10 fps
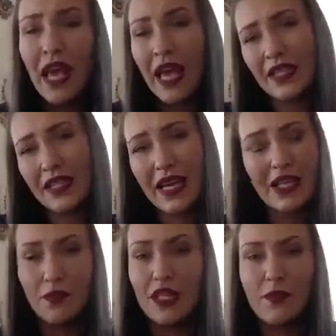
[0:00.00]
and
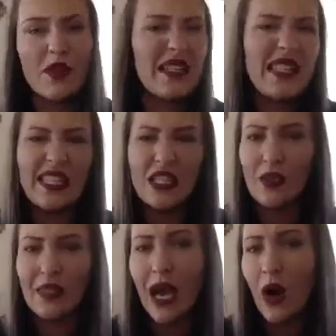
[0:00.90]
customer experience
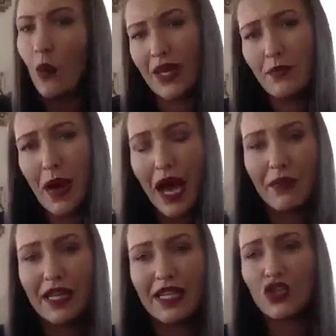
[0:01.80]
sticks with that one department.